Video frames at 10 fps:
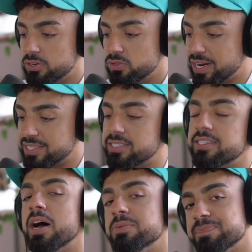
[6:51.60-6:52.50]
Write this
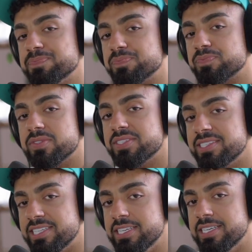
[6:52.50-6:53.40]
down.
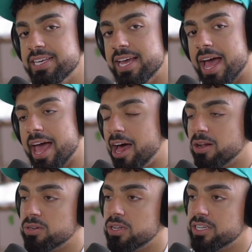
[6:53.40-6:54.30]

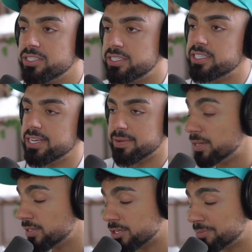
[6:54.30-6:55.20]
TLC. I'm
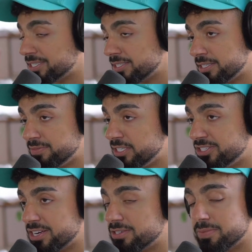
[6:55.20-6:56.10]
not talking about the TV
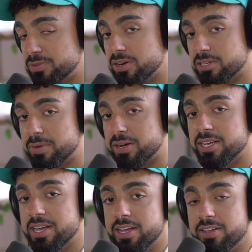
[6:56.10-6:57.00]
channel. I'm talking about
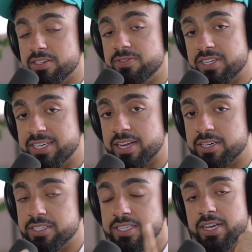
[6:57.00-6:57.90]
the three
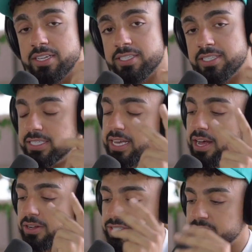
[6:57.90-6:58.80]
letters
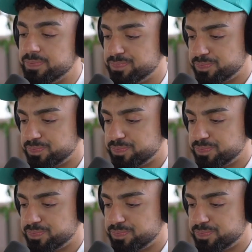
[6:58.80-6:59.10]
TLC.